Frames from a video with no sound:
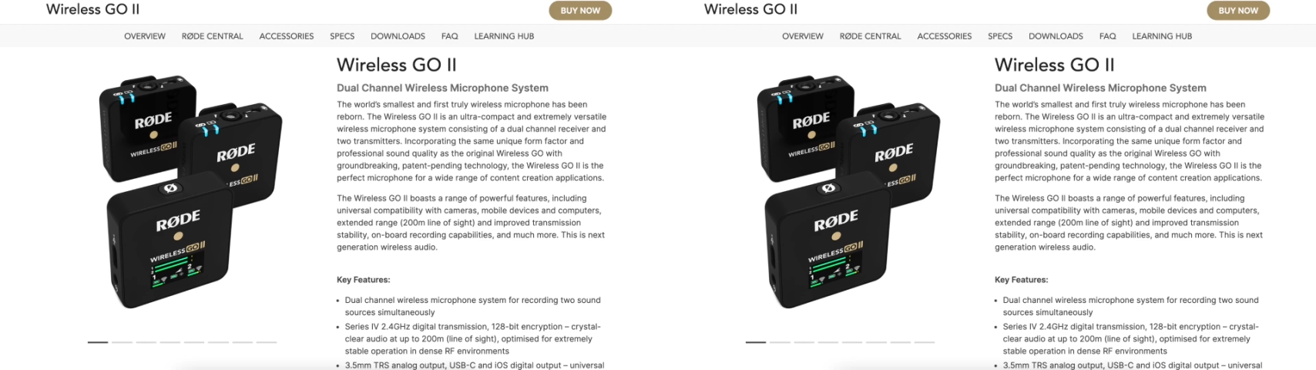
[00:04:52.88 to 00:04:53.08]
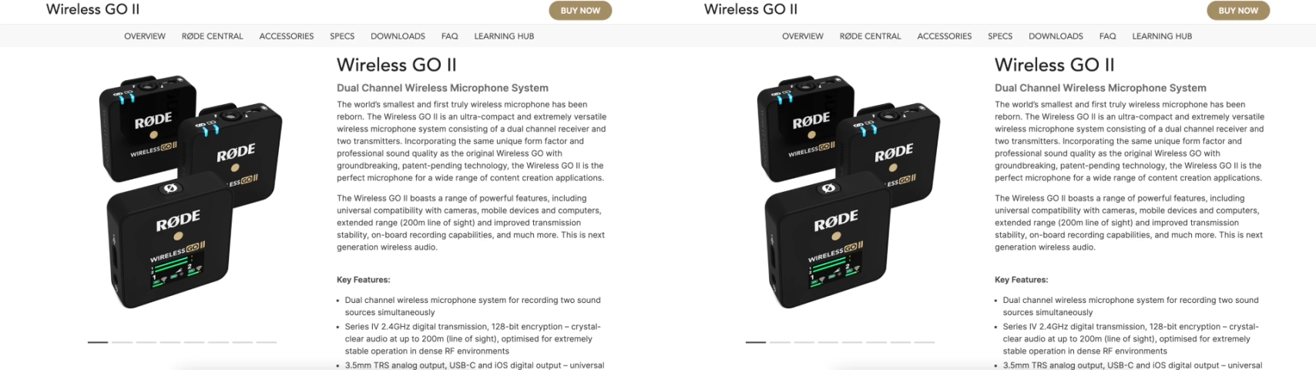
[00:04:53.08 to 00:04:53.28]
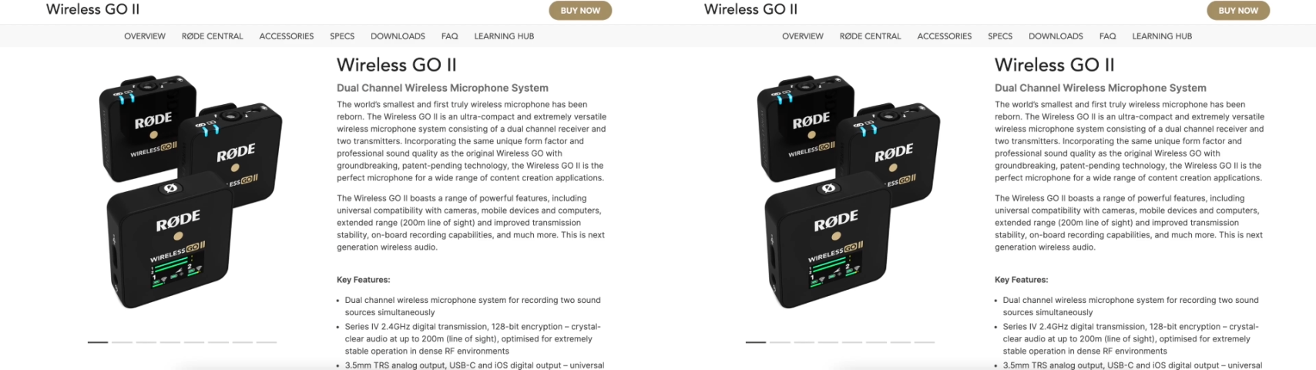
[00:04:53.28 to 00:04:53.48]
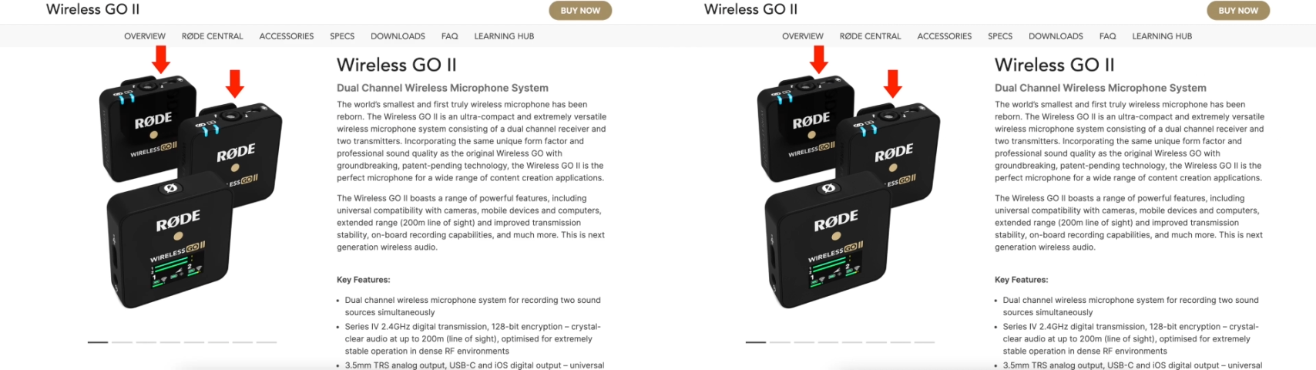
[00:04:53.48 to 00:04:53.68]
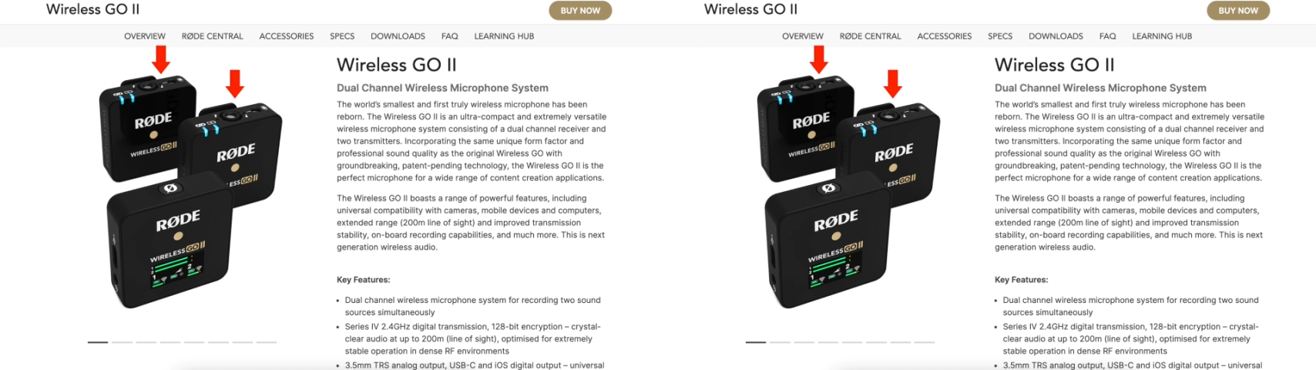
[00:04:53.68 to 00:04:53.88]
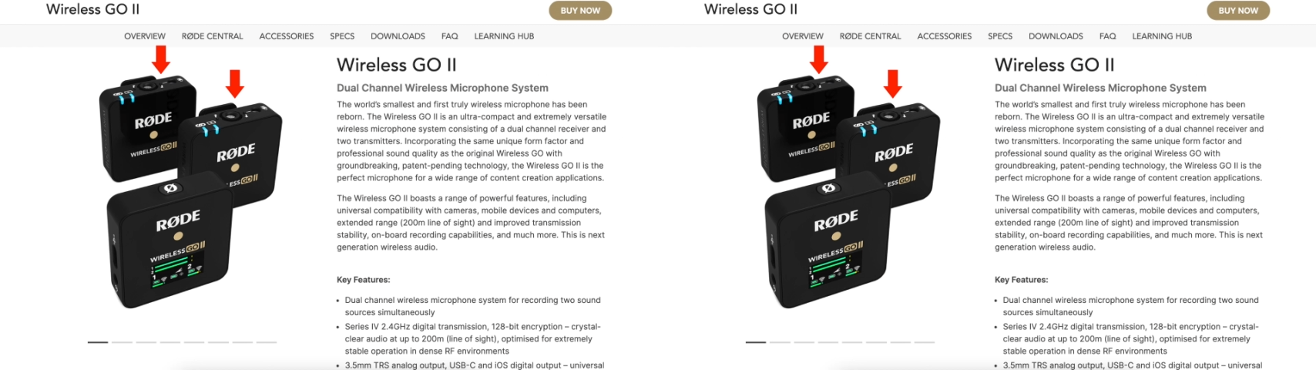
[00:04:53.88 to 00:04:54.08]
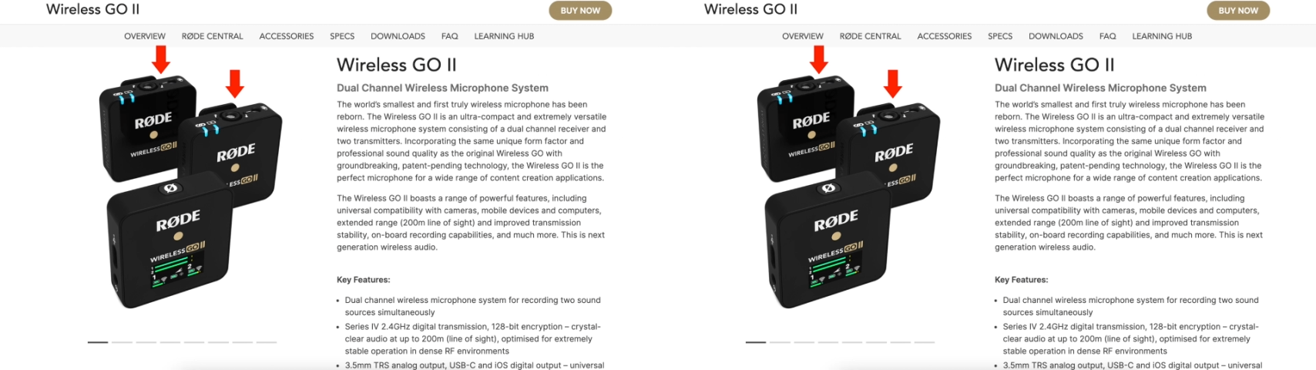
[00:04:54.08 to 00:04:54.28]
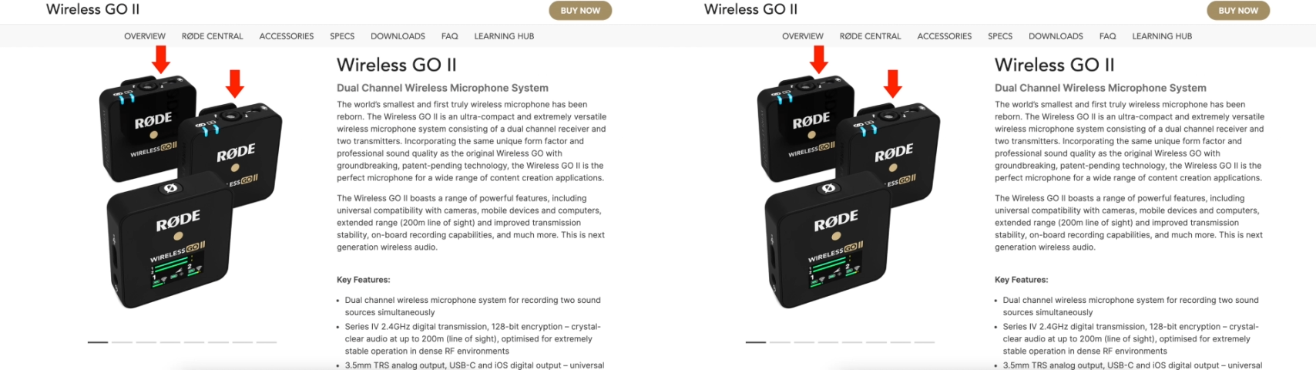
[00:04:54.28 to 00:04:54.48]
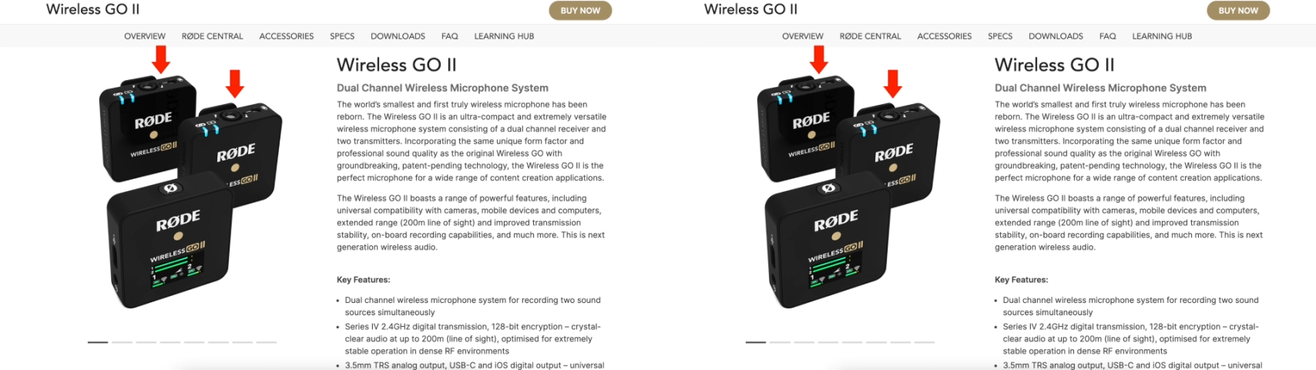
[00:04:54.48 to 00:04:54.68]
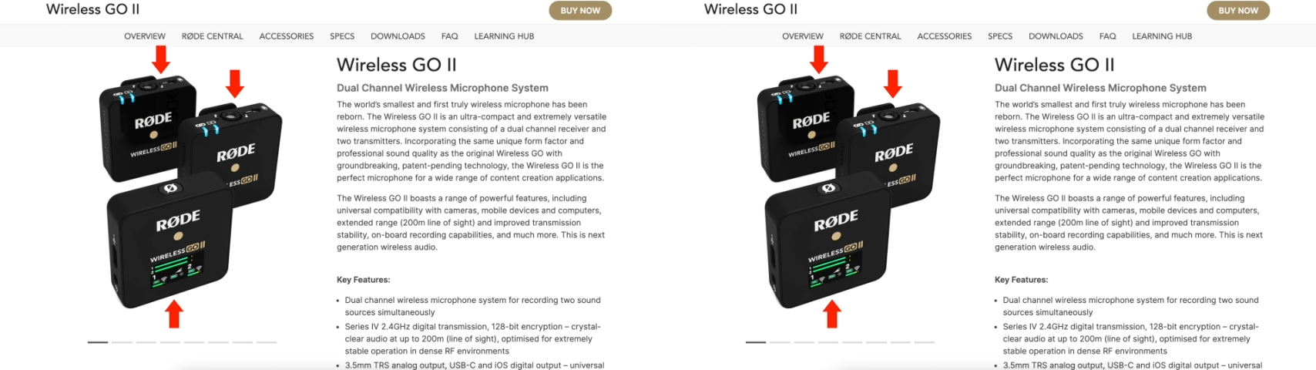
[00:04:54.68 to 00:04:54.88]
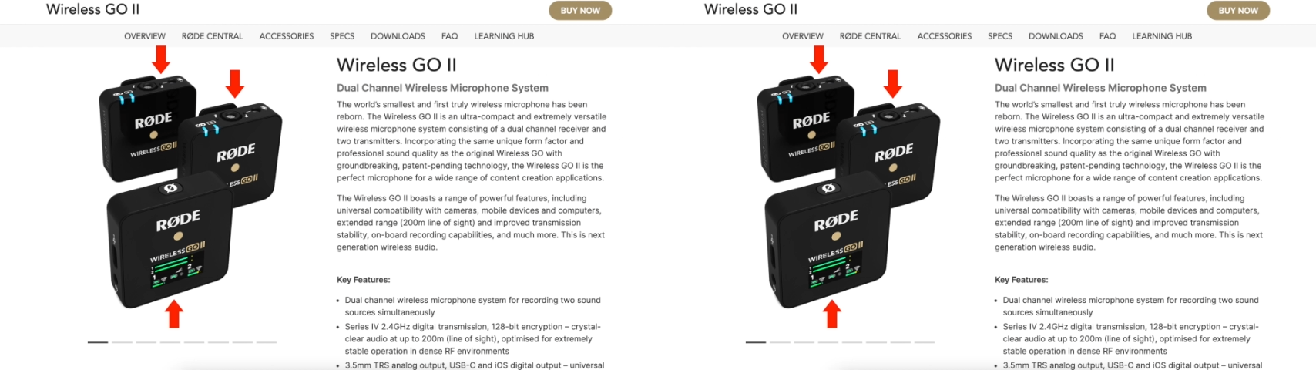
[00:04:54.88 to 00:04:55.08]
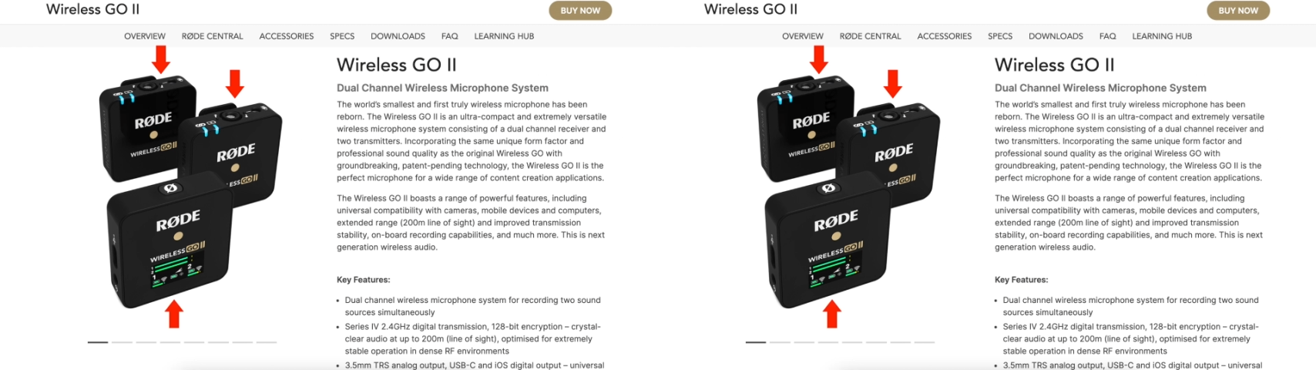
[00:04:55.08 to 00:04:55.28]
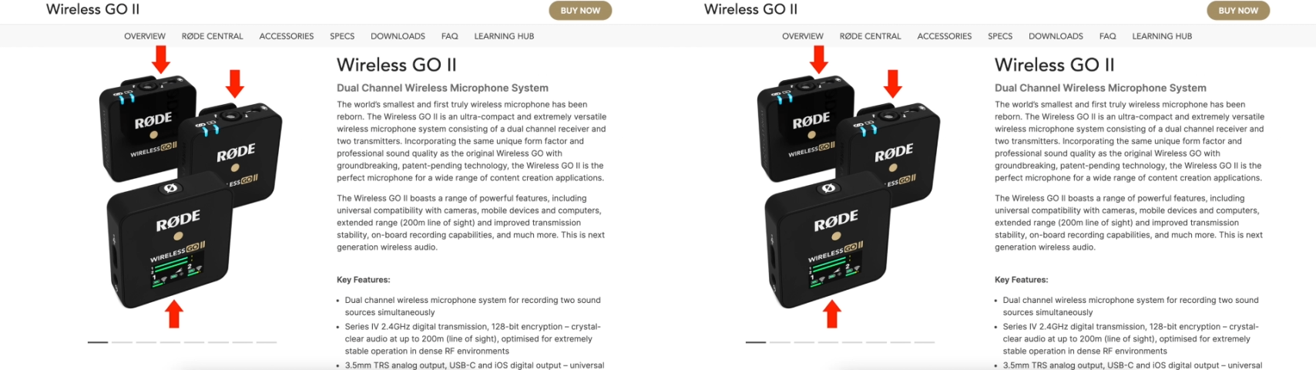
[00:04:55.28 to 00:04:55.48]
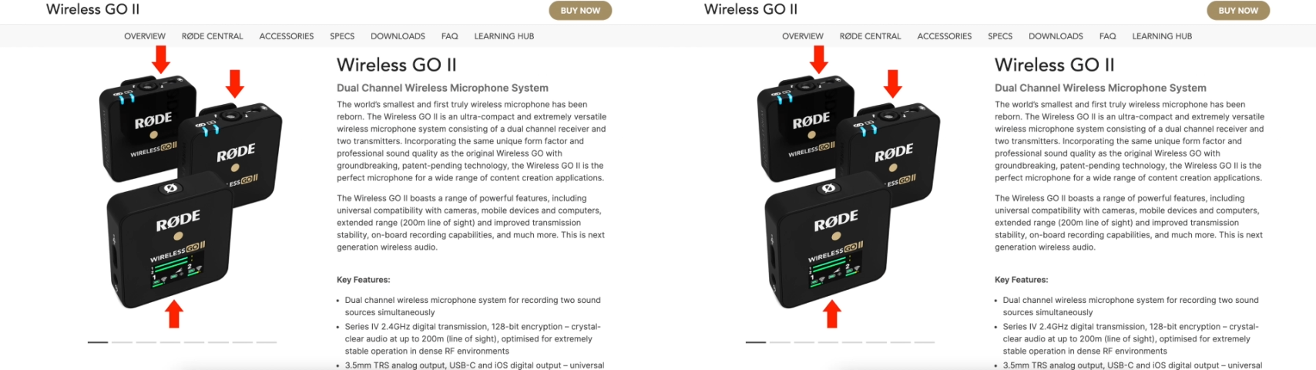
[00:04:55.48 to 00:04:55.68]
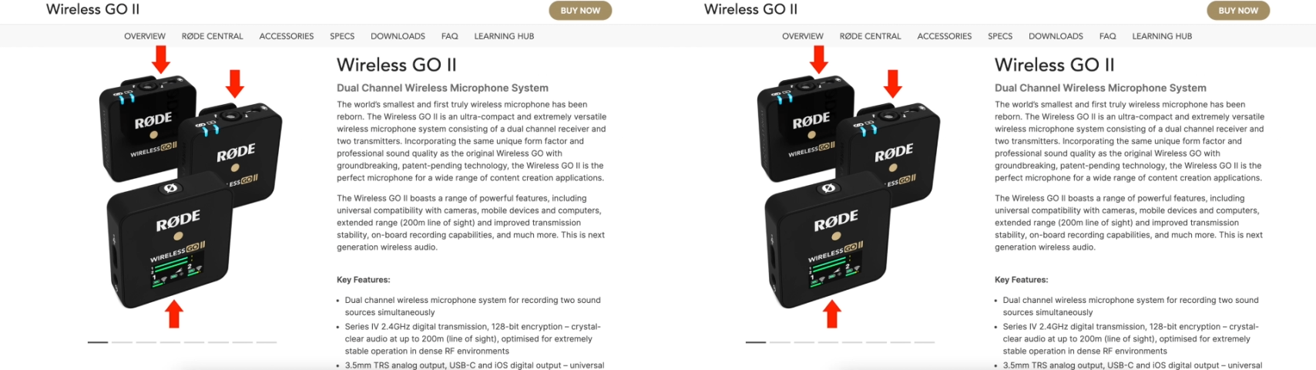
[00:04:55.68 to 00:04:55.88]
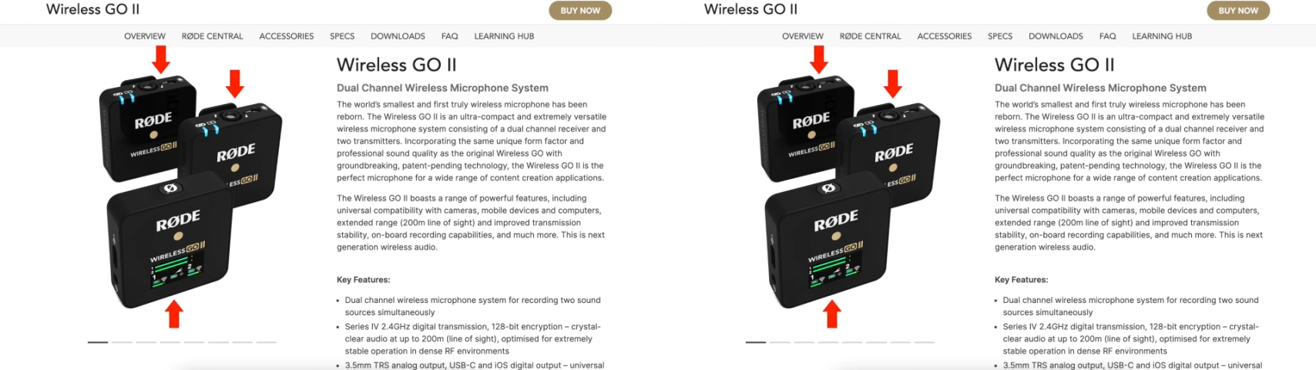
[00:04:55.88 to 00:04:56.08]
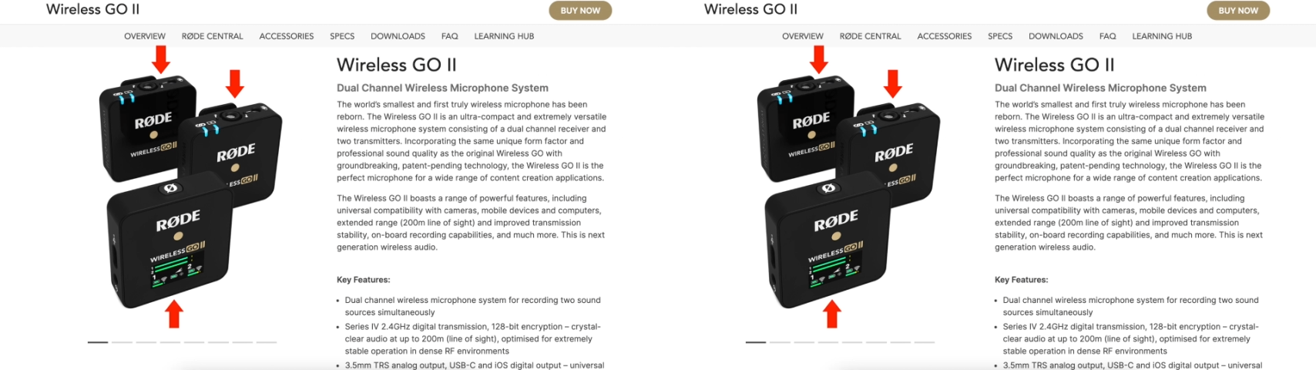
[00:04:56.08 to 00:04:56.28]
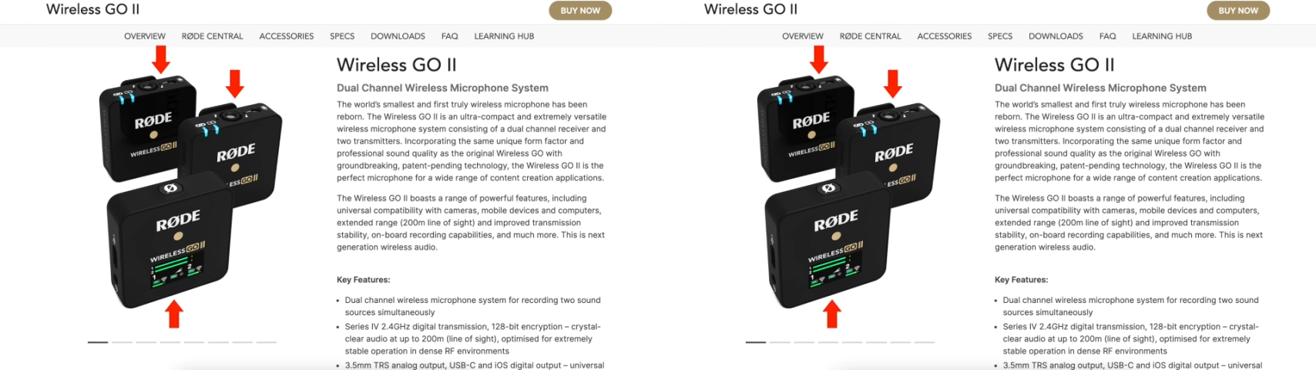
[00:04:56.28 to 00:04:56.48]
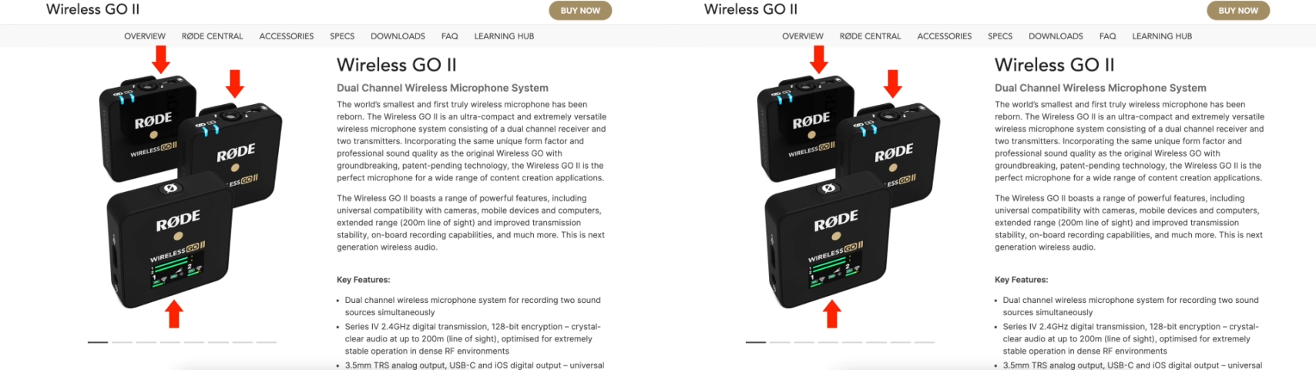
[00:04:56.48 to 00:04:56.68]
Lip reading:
Nobody's mouth can be seen.